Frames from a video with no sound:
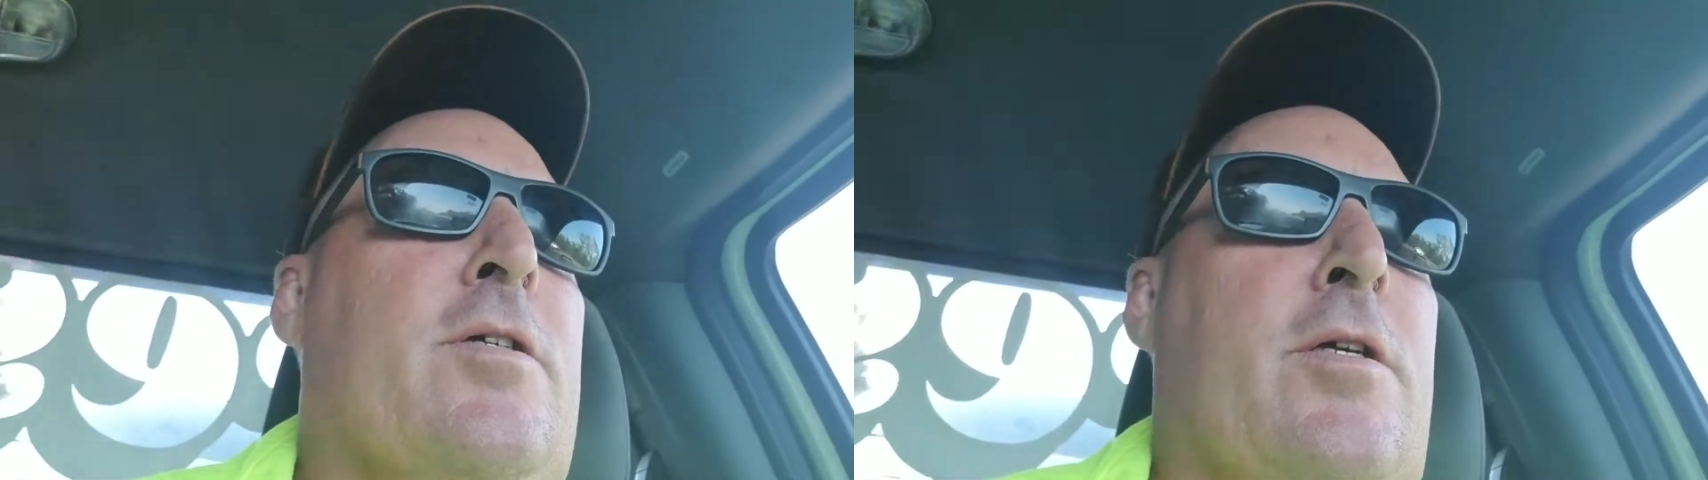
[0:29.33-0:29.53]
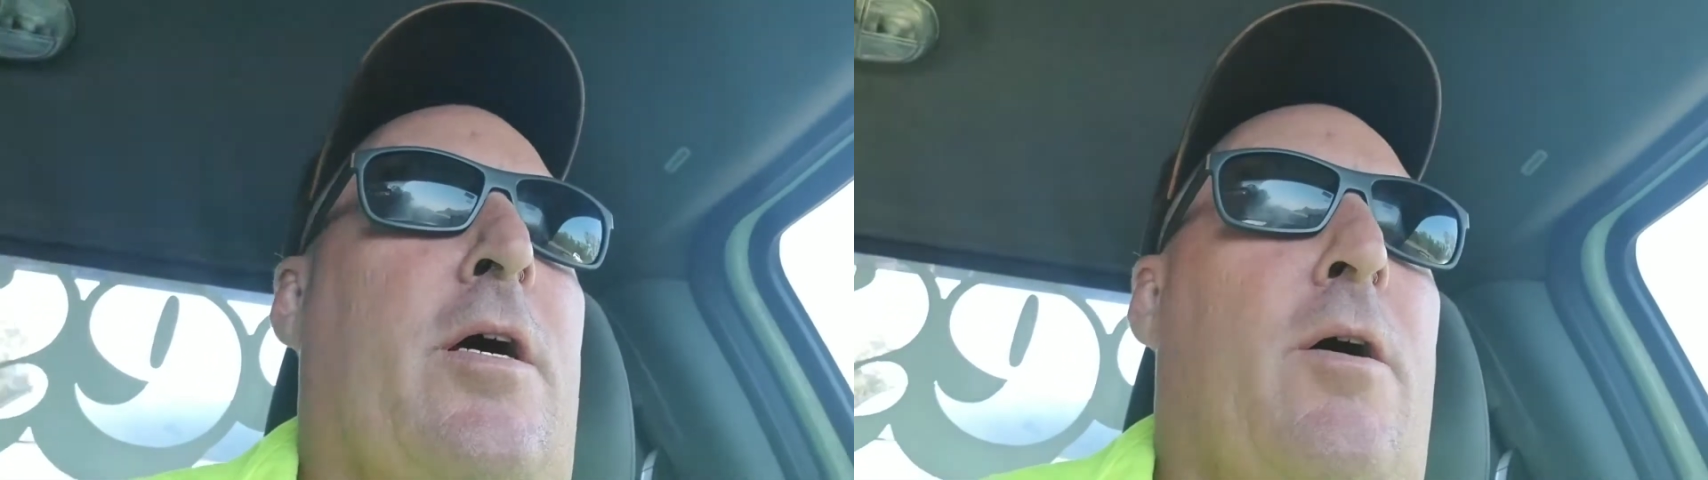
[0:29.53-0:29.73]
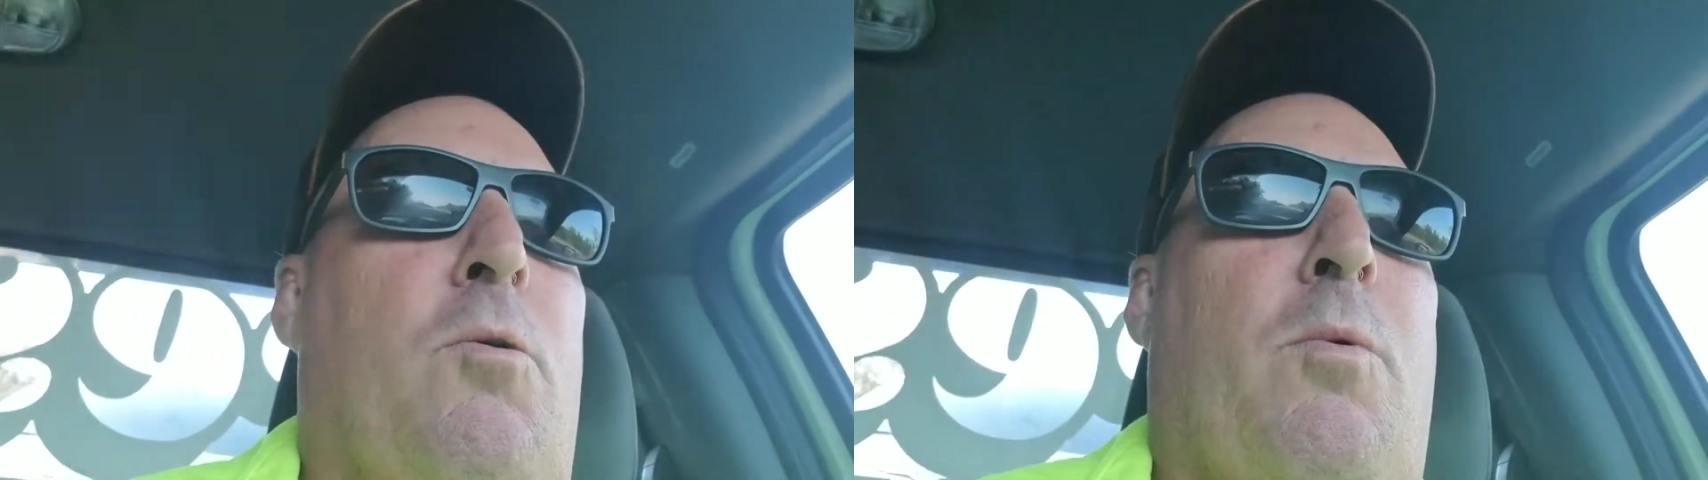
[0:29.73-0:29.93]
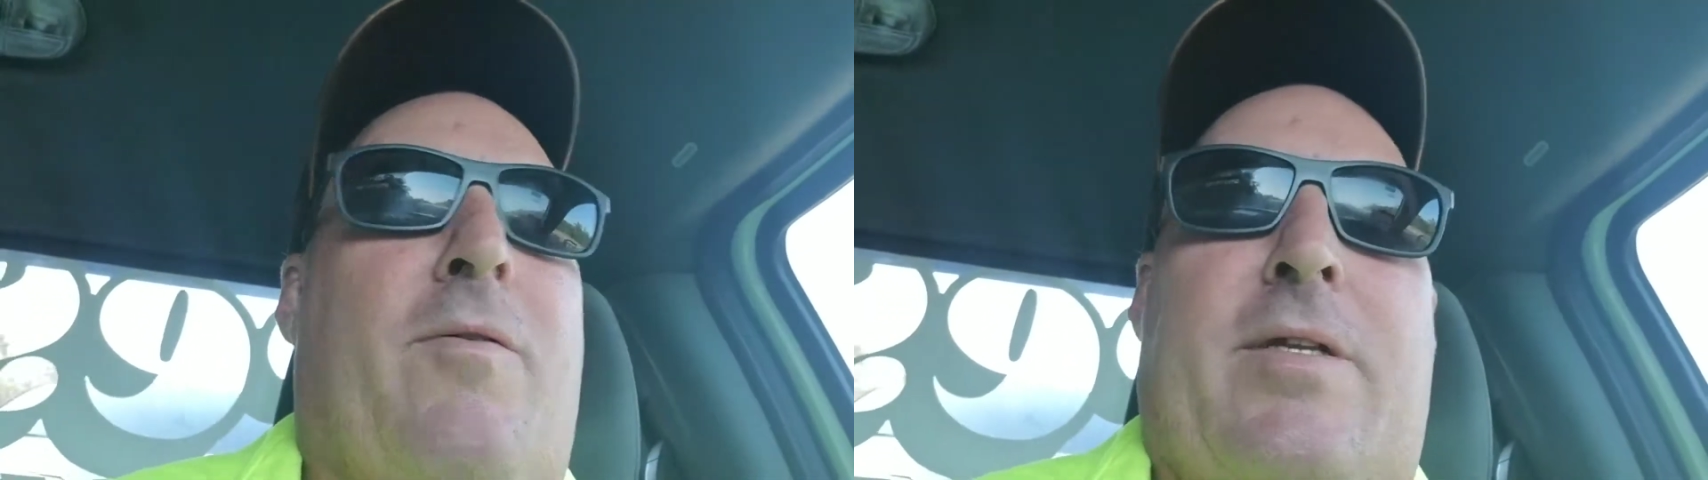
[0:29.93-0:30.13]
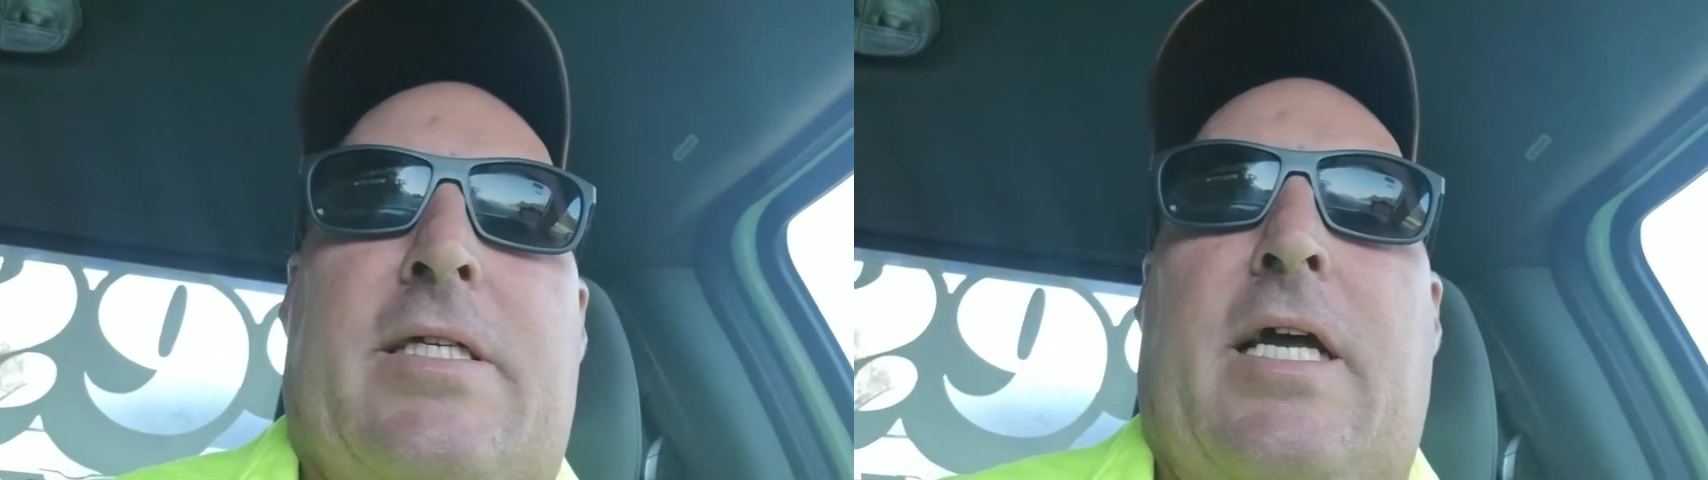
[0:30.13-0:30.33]
So what
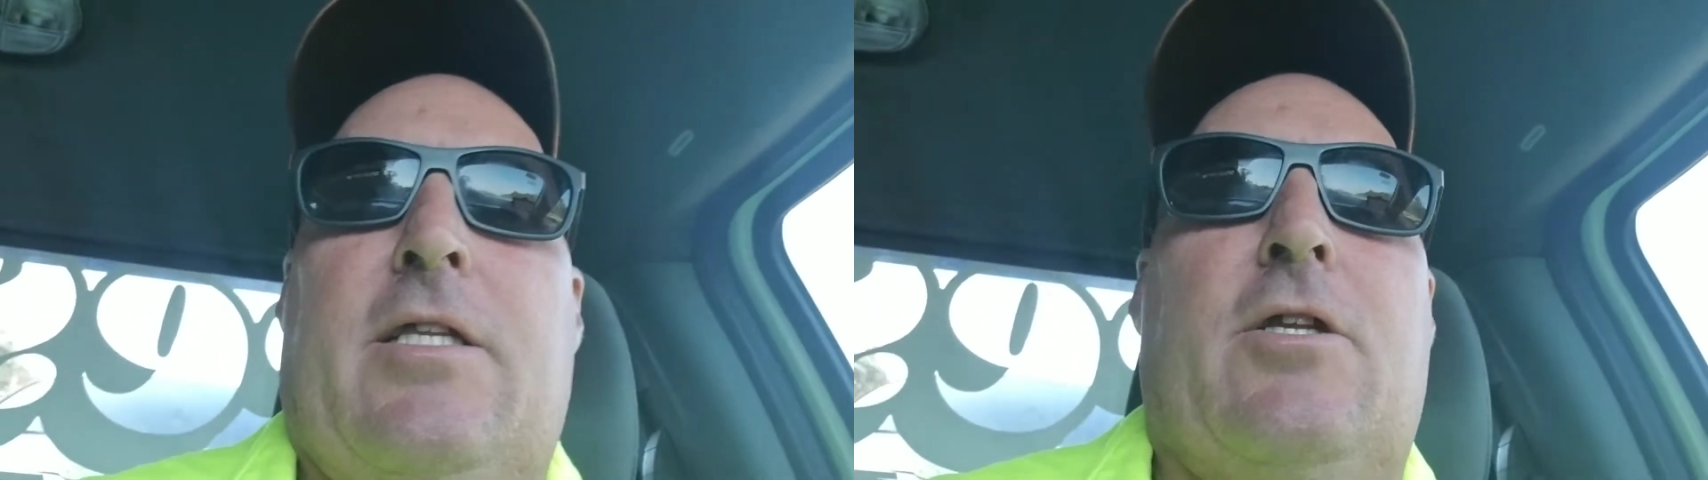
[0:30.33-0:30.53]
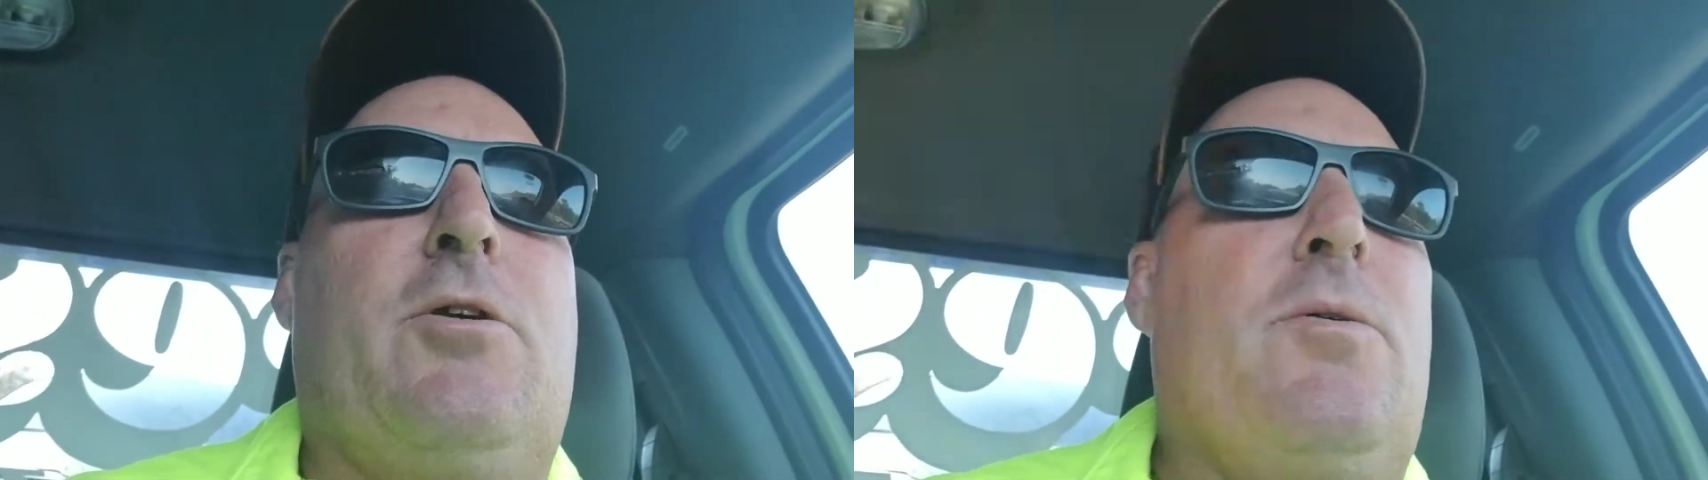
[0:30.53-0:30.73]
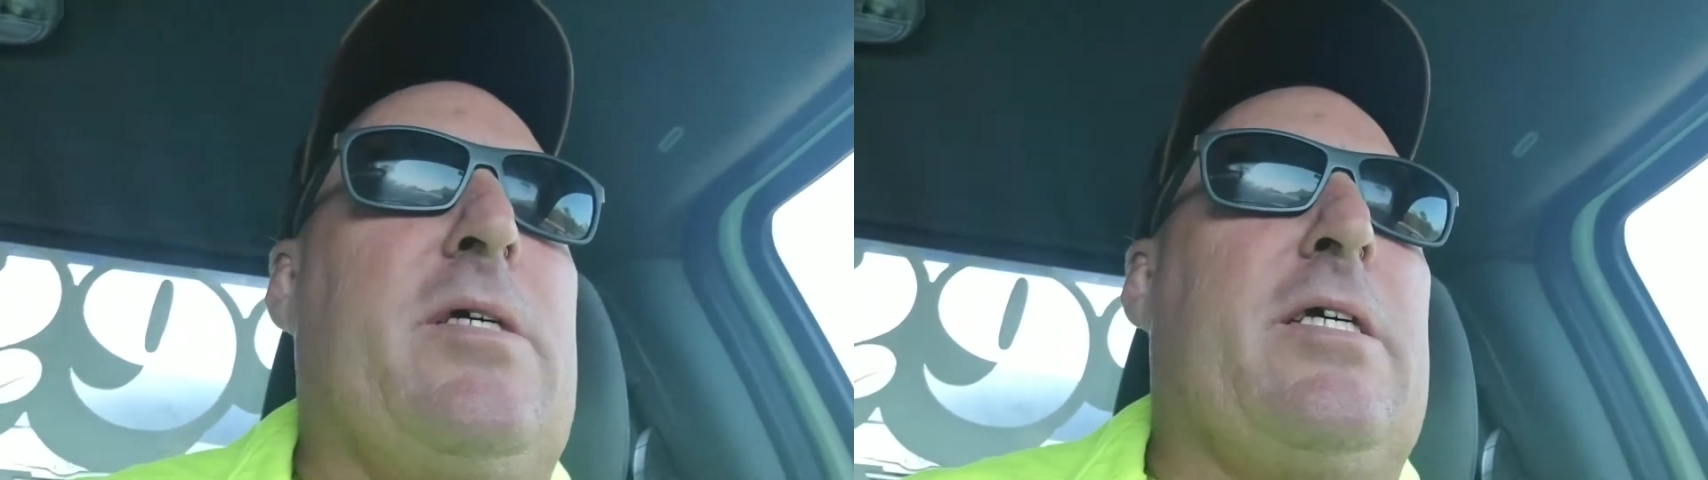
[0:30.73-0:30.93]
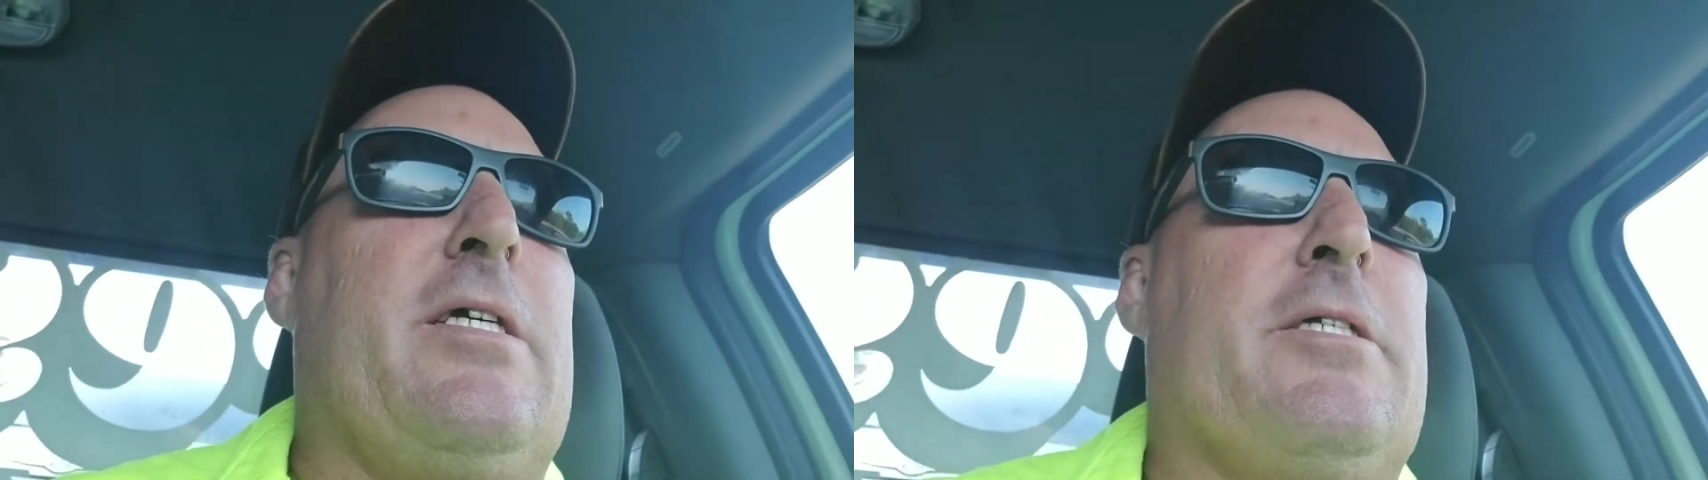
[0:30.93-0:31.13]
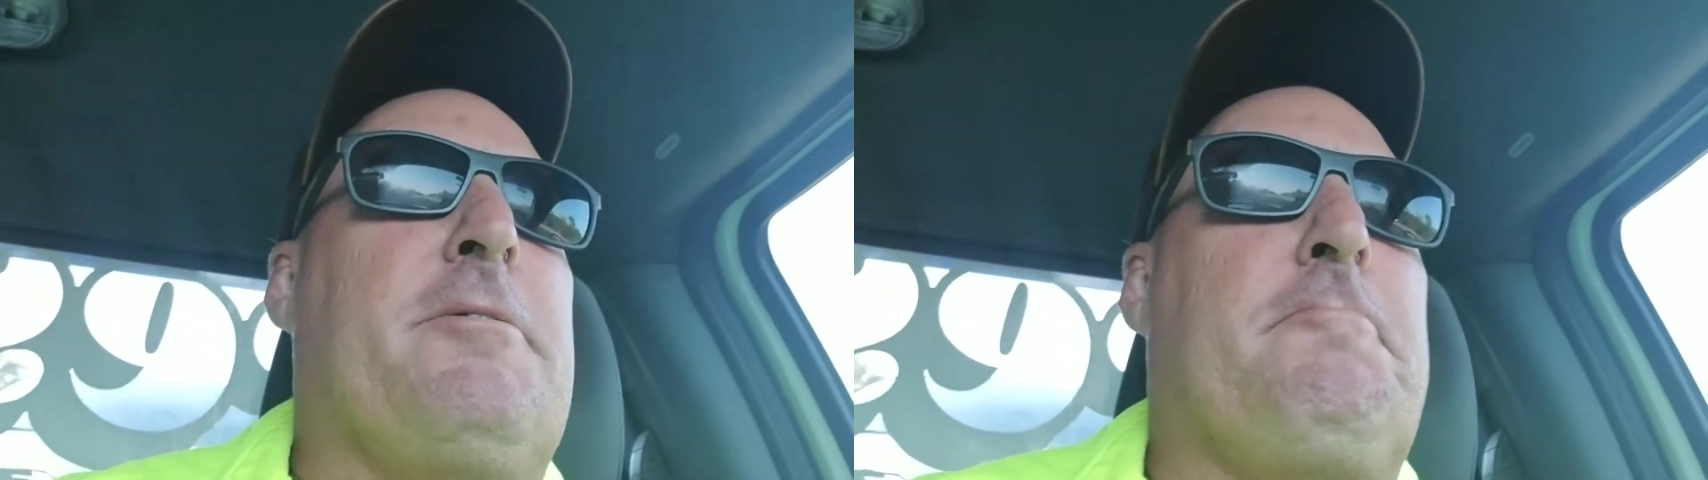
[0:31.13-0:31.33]
I've decided to do
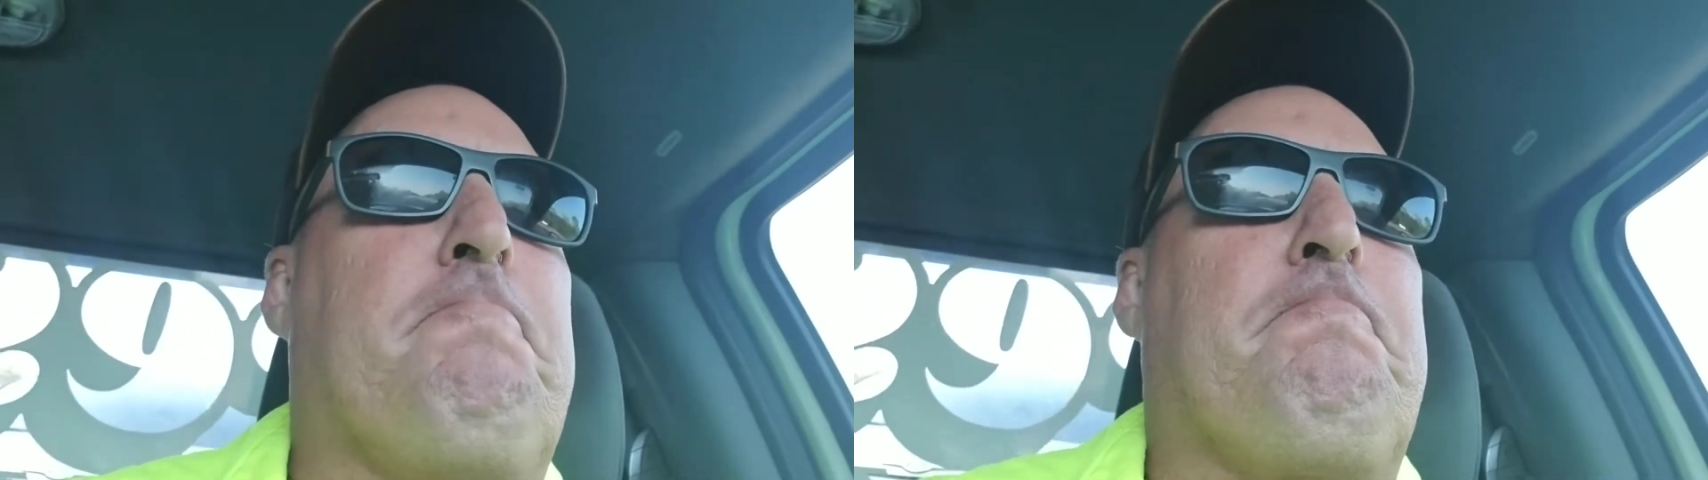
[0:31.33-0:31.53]
is